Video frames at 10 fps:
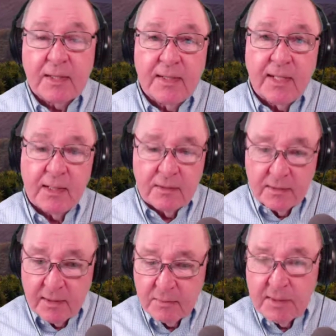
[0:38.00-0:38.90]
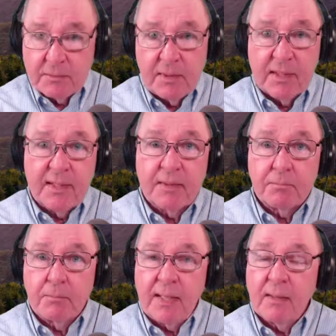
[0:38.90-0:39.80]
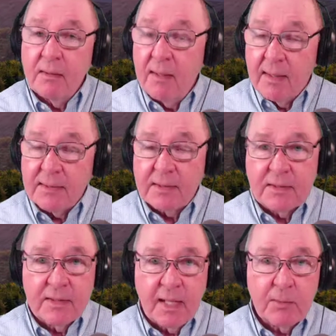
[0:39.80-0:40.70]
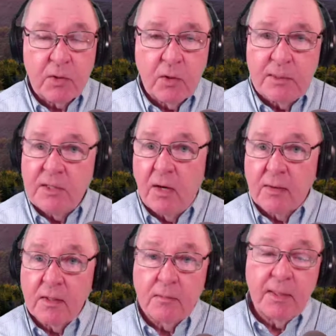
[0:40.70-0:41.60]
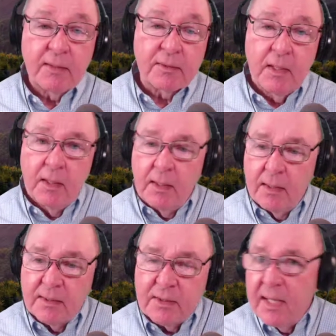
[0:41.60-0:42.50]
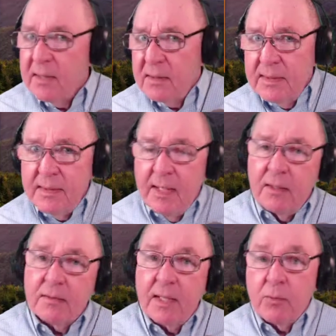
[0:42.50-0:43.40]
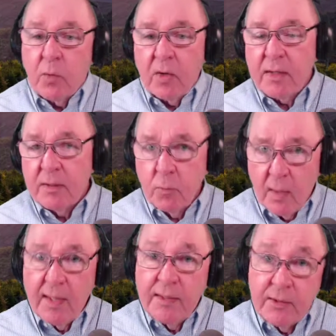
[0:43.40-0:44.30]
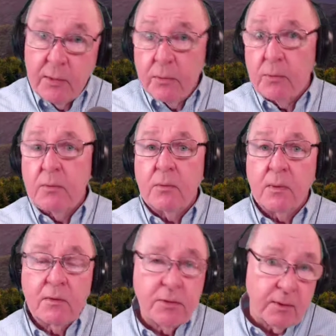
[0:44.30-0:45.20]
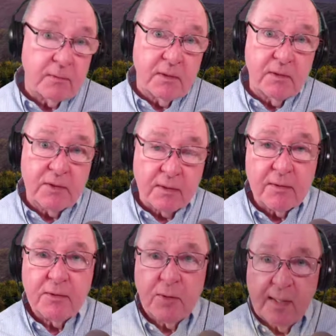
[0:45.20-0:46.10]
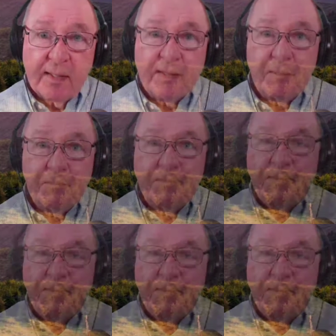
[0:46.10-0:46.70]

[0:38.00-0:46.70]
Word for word: to take a little bit of money and make a lot. And today we're going to be talking about exactly how they work and why you should consider trading them.